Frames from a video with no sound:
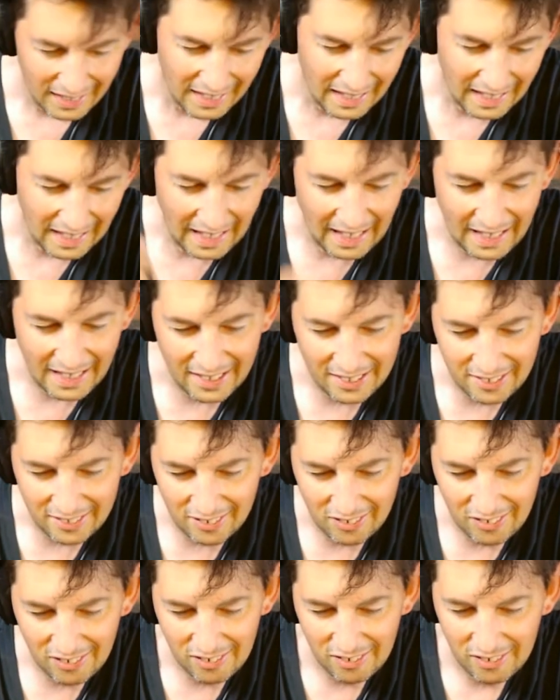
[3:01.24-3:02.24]

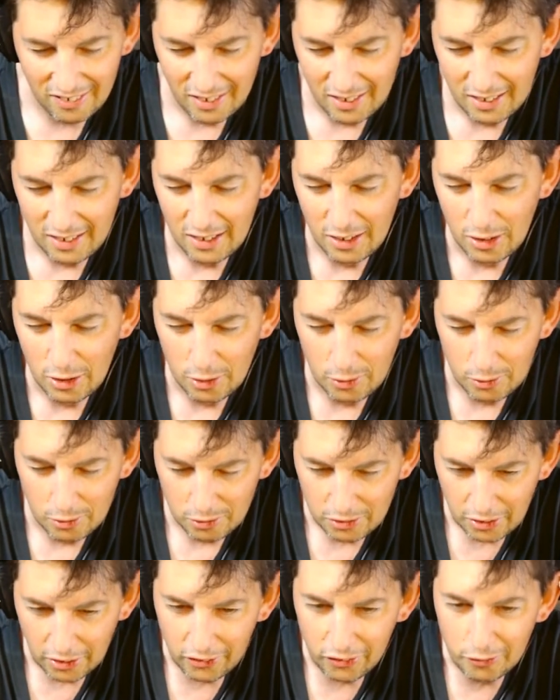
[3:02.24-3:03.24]
And
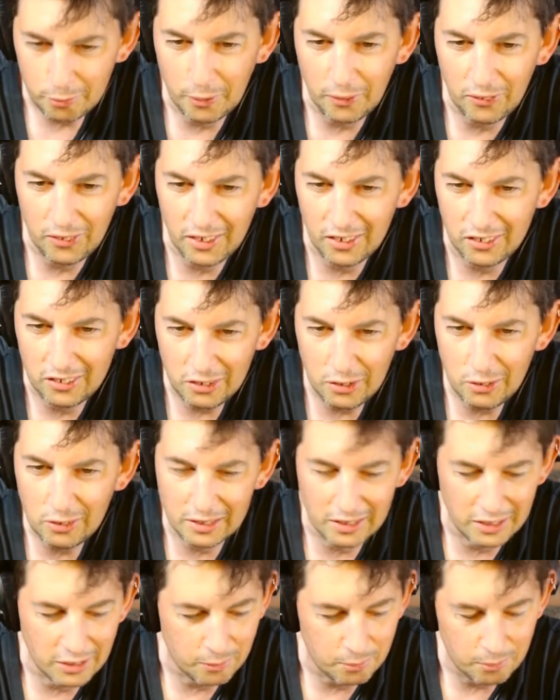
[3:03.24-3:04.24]
dance music is
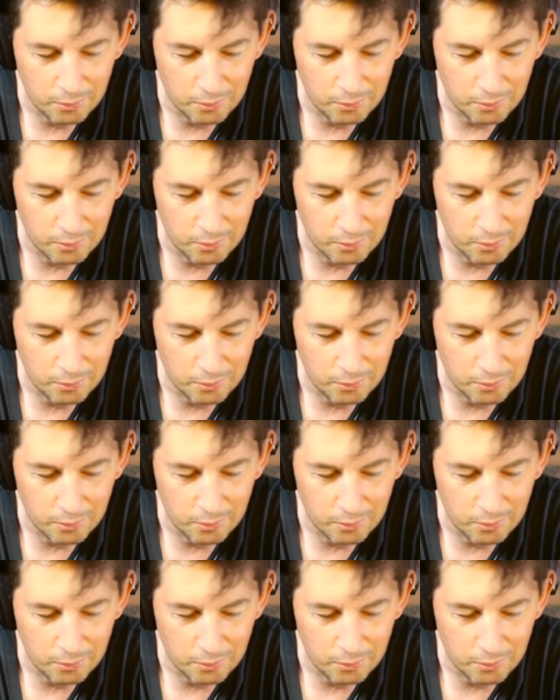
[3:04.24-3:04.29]
usually